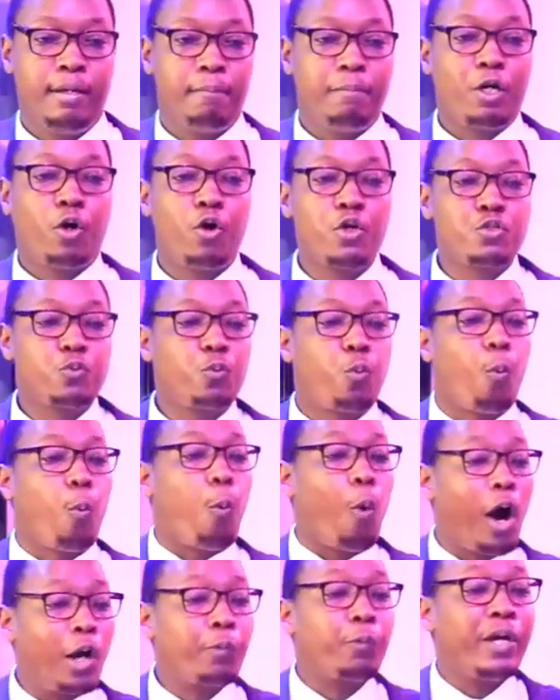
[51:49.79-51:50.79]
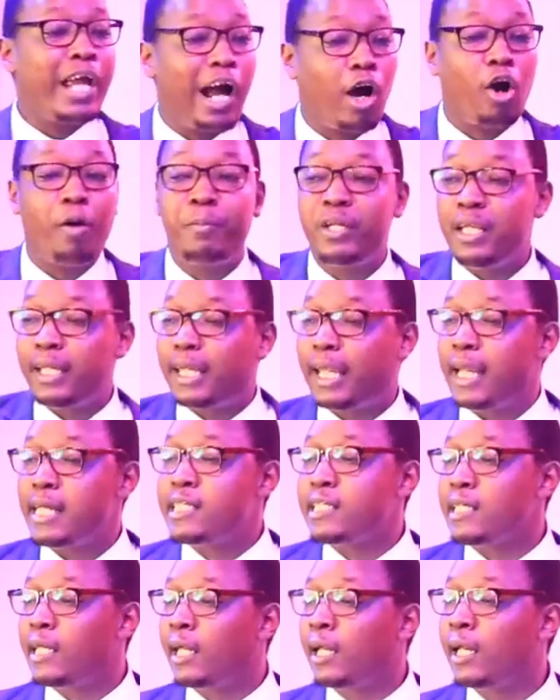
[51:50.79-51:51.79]
Because what we are
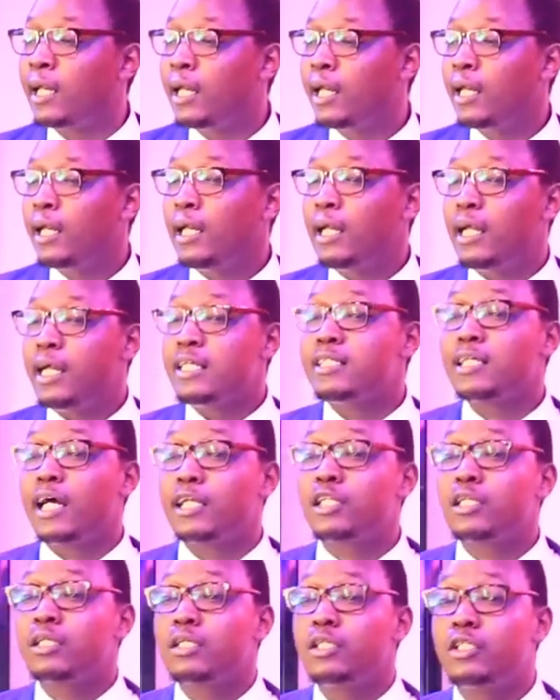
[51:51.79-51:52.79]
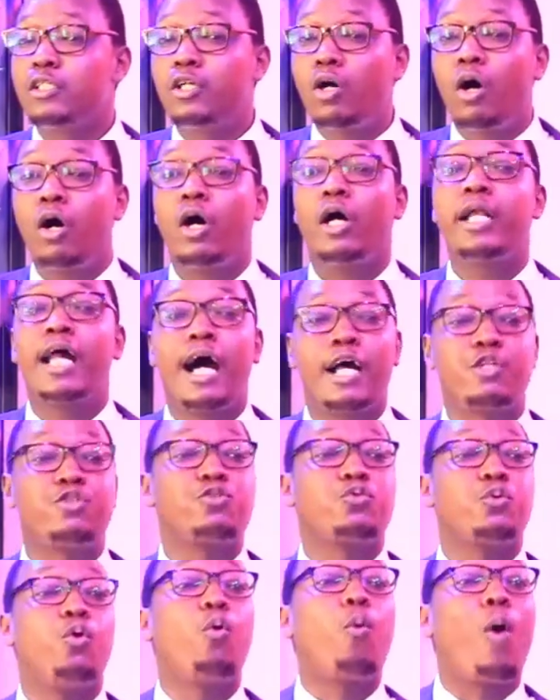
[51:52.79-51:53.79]
communicating is that God has
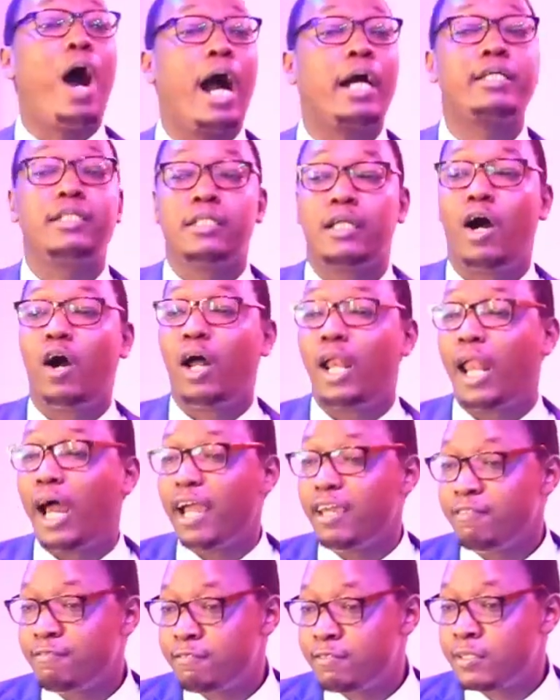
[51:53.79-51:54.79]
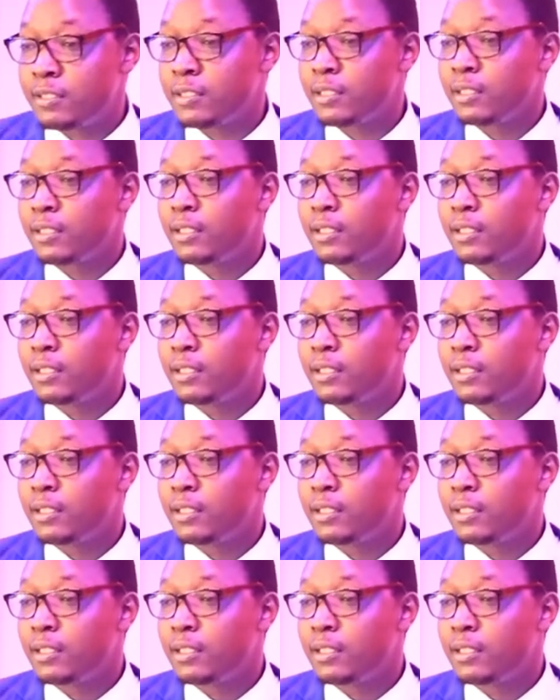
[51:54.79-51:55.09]
so worked in our lives.